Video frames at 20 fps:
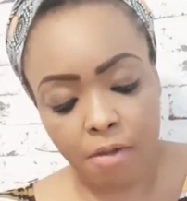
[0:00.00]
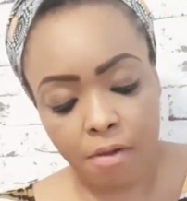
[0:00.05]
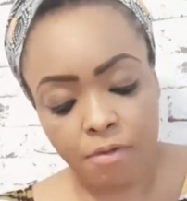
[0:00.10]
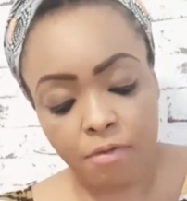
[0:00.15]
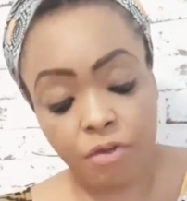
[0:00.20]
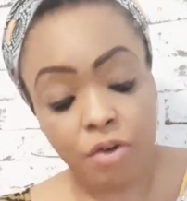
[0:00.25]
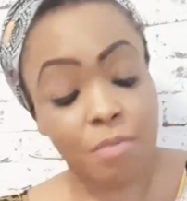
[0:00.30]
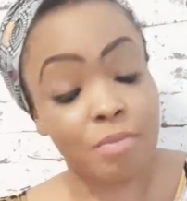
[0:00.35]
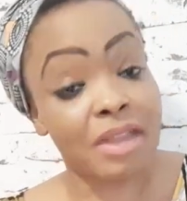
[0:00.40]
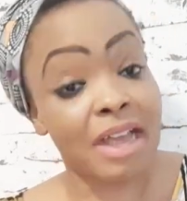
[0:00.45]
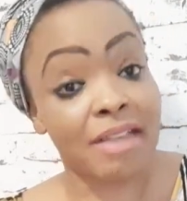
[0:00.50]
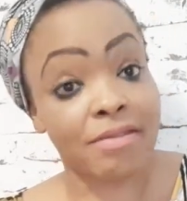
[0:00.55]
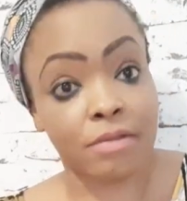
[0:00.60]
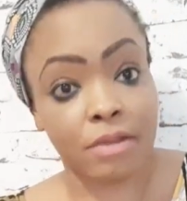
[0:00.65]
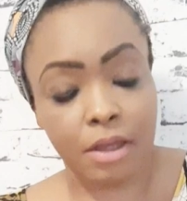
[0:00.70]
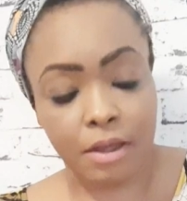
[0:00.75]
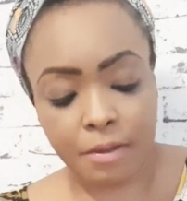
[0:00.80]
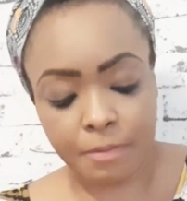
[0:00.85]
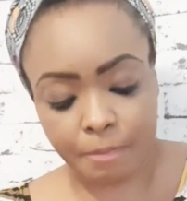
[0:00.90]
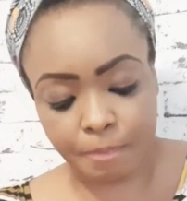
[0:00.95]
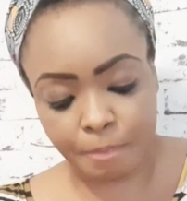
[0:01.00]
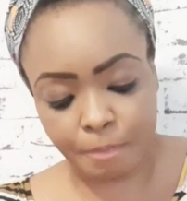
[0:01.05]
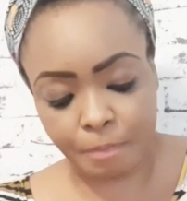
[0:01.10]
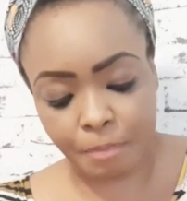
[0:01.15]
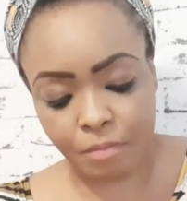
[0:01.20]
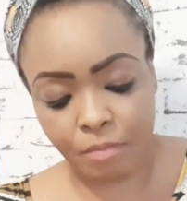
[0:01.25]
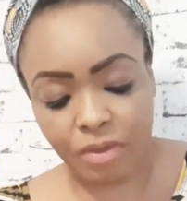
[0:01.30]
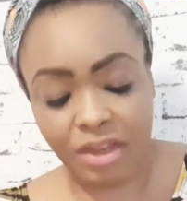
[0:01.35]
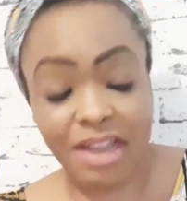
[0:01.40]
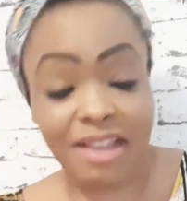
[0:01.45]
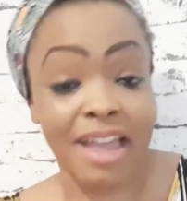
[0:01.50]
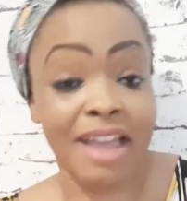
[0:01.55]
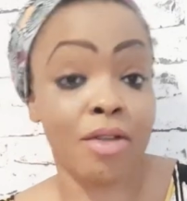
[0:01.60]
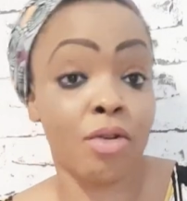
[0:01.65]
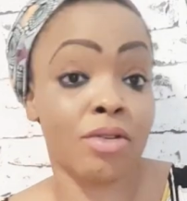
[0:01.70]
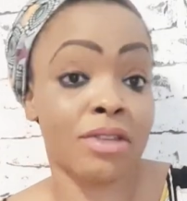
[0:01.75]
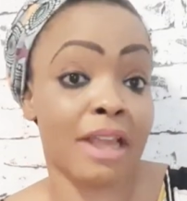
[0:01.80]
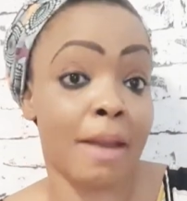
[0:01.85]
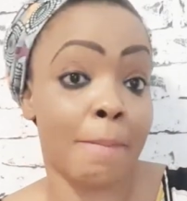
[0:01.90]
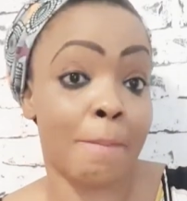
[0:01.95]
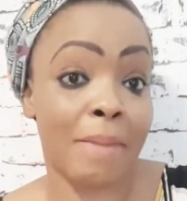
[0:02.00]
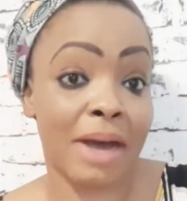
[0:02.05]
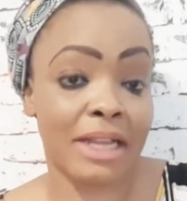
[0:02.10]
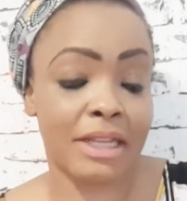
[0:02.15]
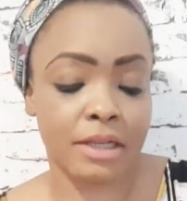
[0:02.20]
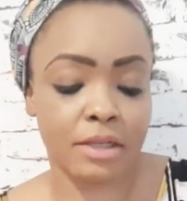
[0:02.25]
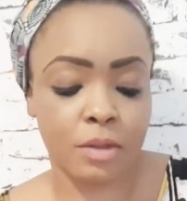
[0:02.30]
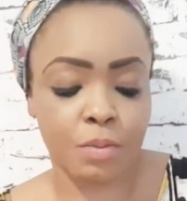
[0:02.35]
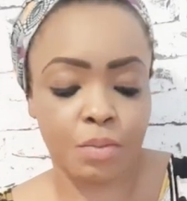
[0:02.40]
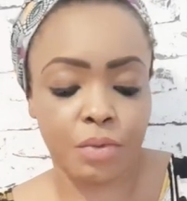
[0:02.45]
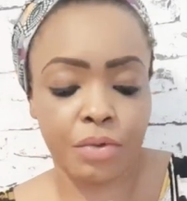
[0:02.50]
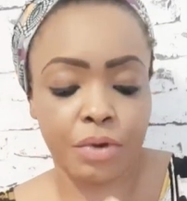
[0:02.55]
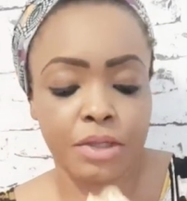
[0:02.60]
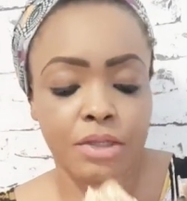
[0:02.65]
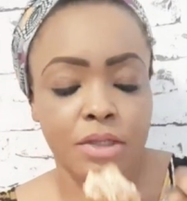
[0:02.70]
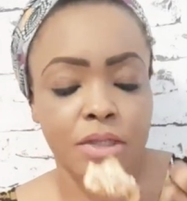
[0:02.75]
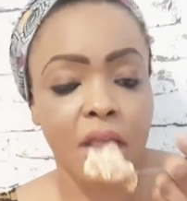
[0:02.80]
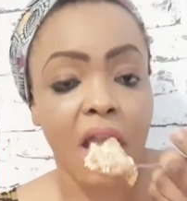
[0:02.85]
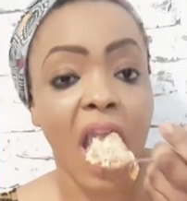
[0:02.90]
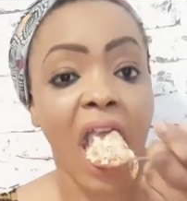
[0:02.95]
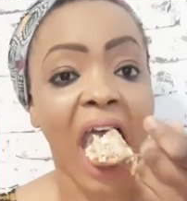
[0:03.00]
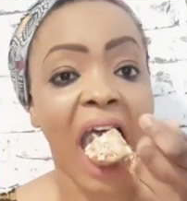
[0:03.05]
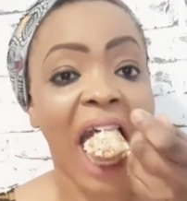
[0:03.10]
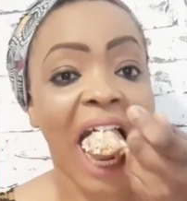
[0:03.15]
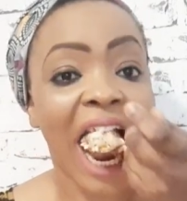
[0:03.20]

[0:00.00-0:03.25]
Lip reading: From that day that I got that bad experience.